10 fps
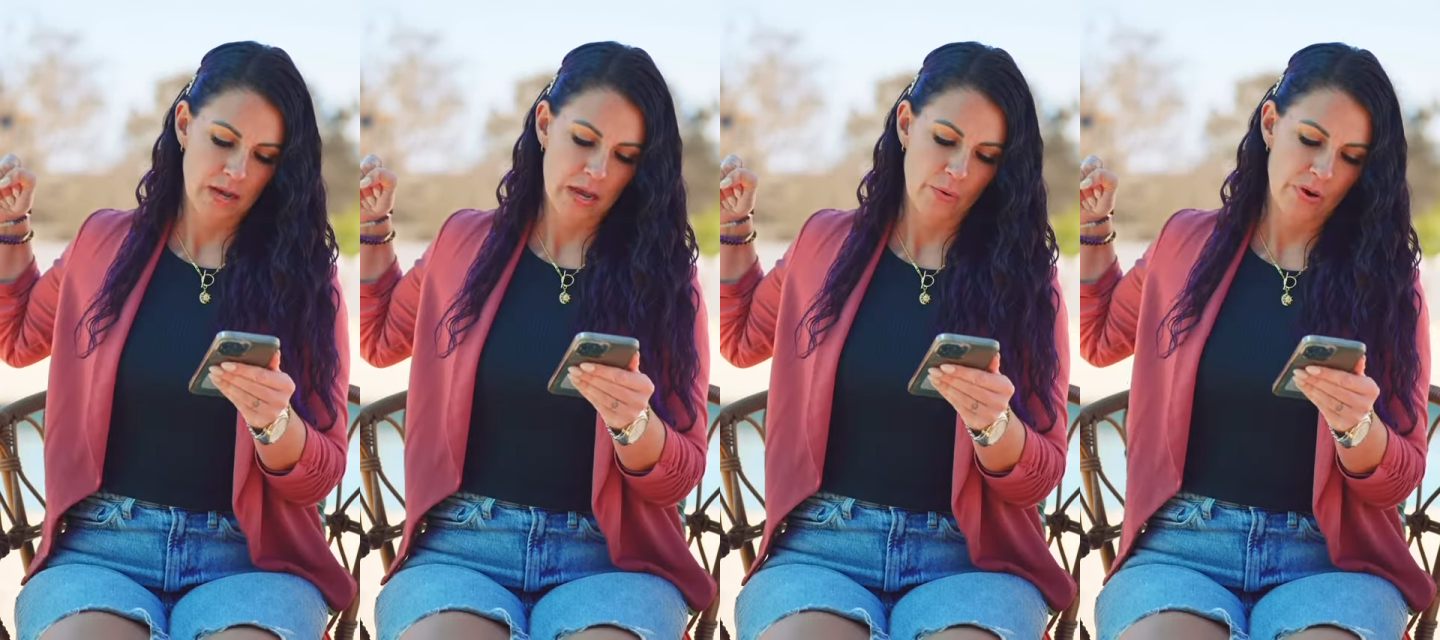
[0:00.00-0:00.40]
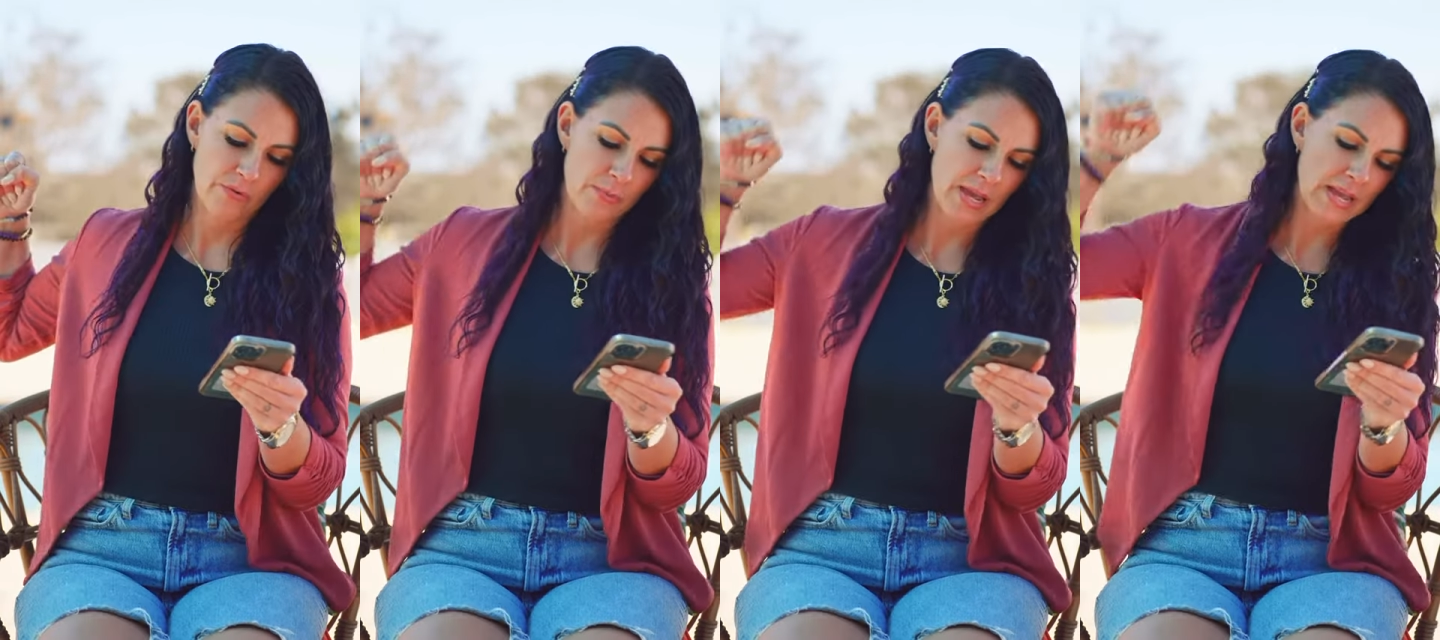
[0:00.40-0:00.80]

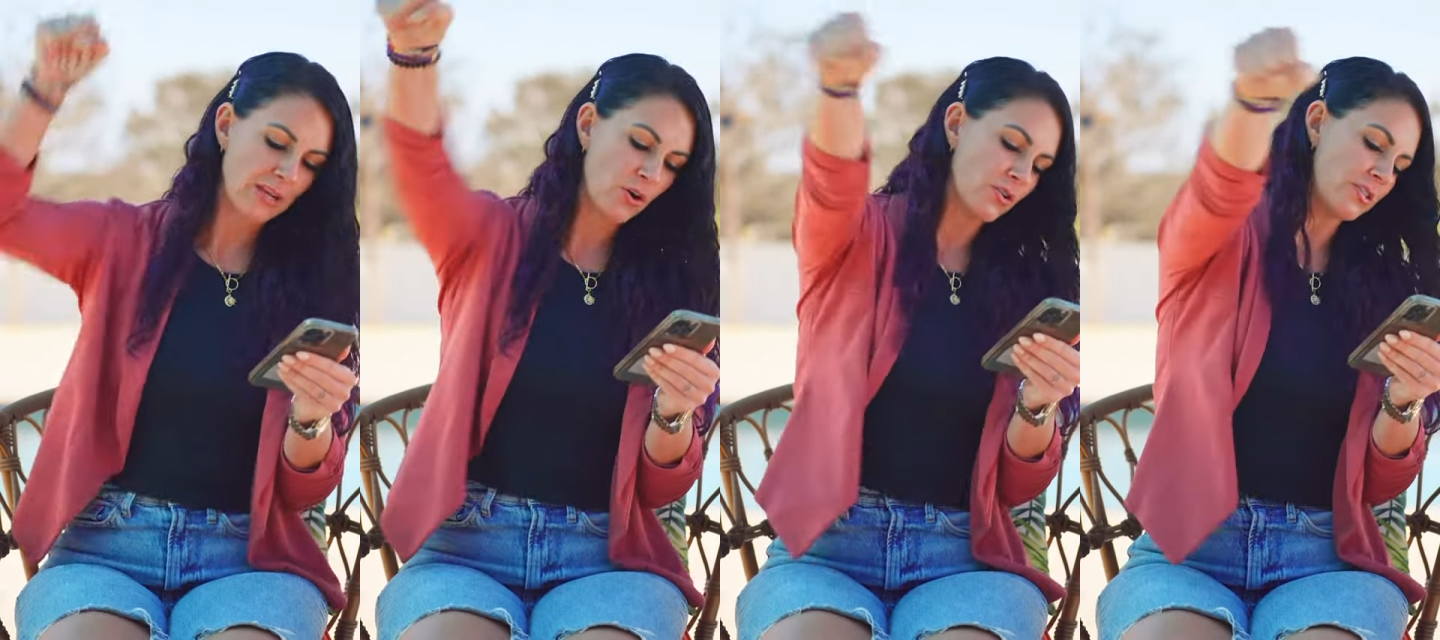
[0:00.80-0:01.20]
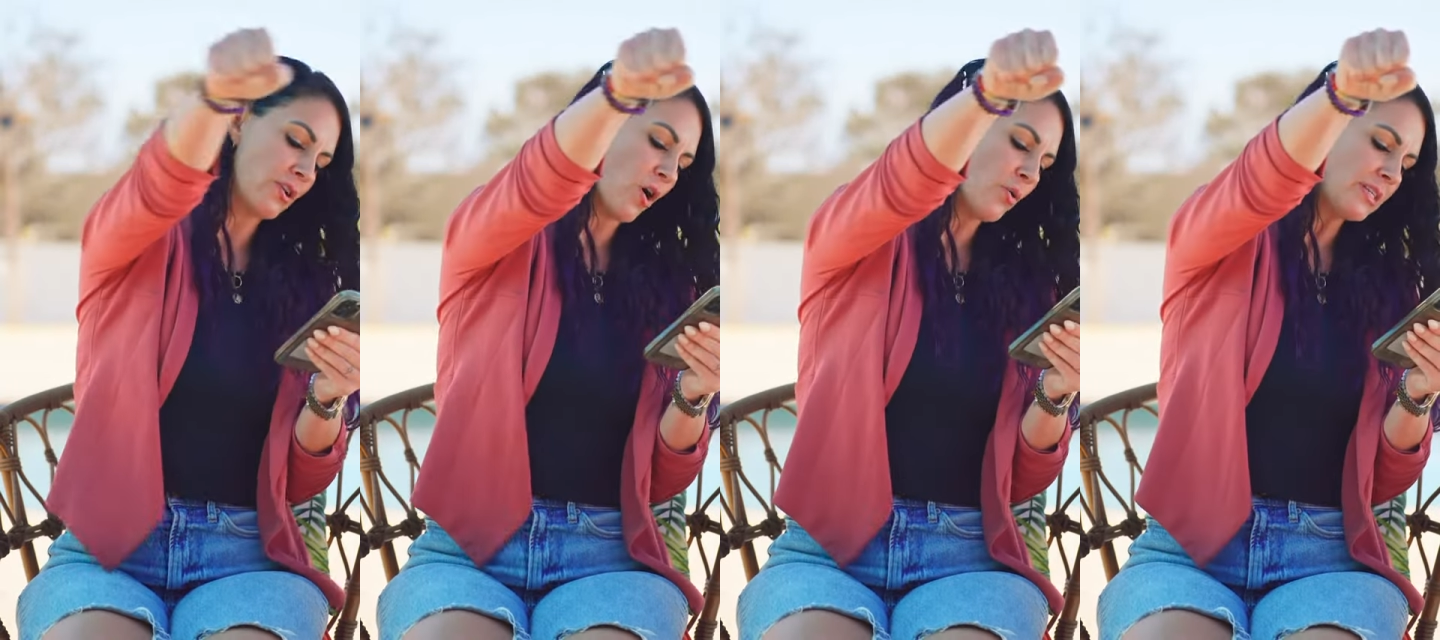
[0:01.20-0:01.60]
However, my end goal is to
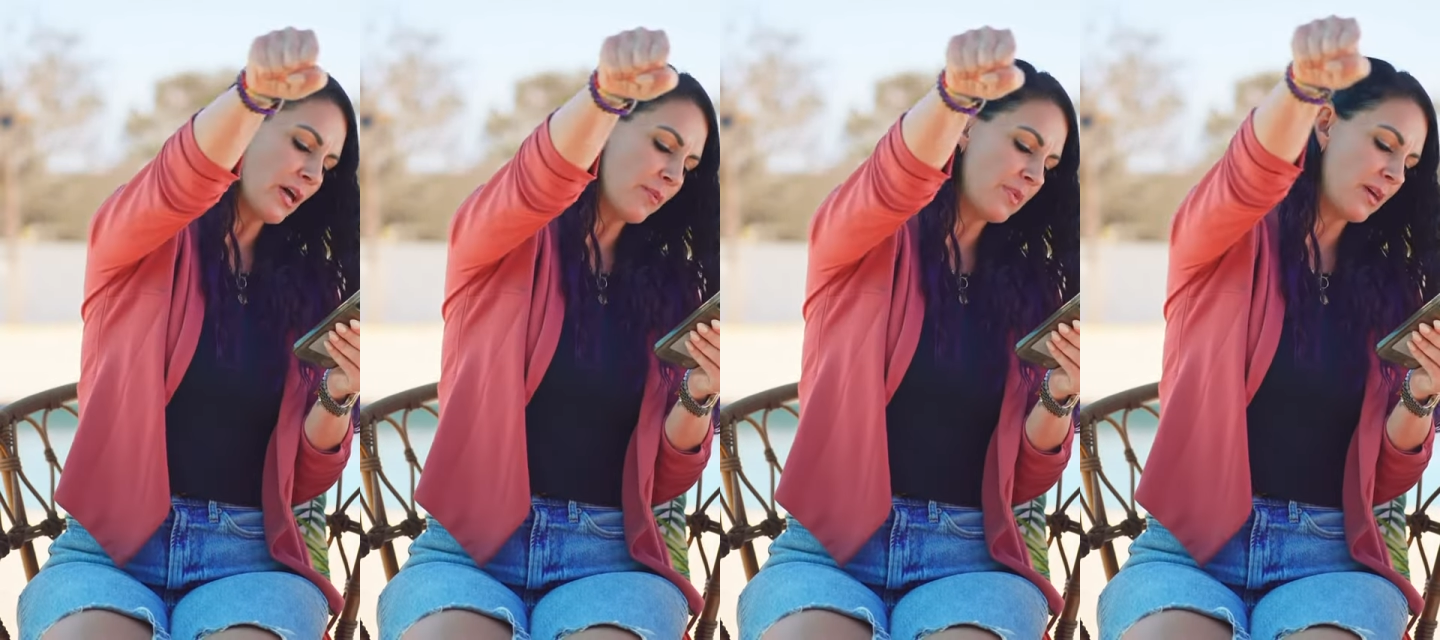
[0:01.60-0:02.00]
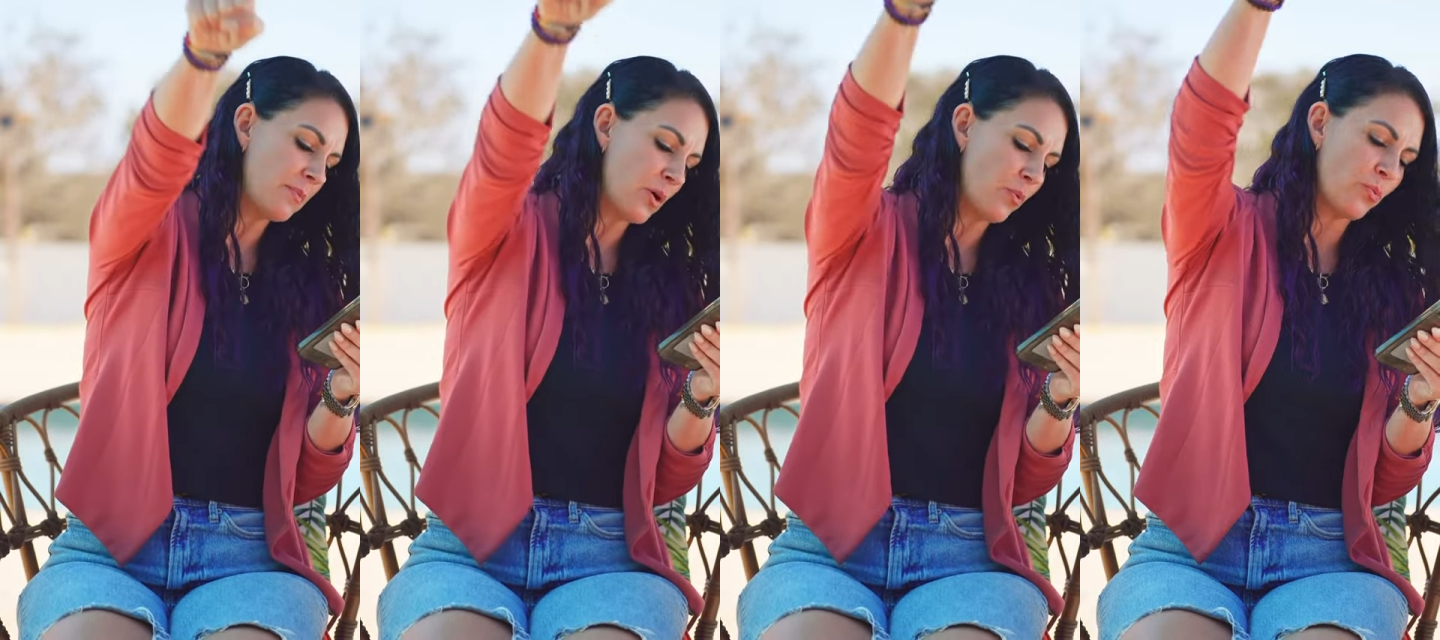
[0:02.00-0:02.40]
always help them